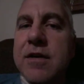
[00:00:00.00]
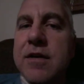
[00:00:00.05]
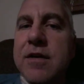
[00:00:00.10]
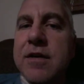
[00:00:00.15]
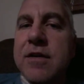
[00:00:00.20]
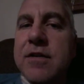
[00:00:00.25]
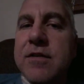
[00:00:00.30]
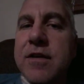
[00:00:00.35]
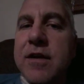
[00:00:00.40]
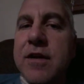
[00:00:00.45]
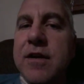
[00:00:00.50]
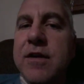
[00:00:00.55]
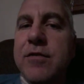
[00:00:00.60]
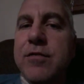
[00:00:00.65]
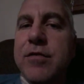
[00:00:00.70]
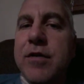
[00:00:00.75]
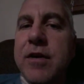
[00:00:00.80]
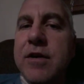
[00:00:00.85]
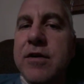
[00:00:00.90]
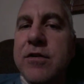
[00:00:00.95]
And it's like you
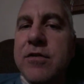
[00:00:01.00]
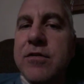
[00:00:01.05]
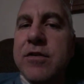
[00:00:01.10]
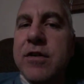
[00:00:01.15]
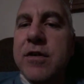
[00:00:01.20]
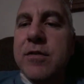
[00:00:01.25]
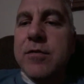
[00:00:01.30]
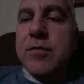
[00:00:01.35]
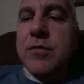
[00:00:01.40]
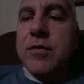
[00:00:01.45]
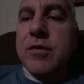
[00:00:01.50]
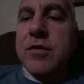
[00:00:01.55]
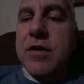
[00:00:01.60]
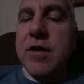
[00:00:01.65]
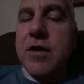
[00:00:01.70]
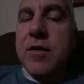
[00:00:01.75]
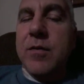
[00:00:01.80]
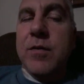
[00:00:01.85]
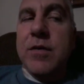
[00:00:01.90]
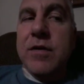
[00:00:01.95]
find yourself, if you're
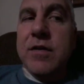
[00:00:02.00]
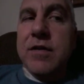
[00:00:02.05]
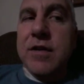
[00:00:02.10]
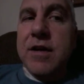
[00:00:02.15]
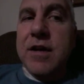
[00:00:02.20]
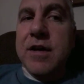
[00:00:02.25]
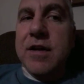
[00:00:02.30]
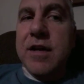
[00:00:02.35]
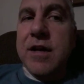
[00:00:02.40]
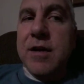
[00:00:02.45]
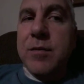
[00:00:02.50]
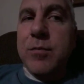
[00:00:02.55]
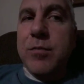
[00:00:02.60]
not wearing that neck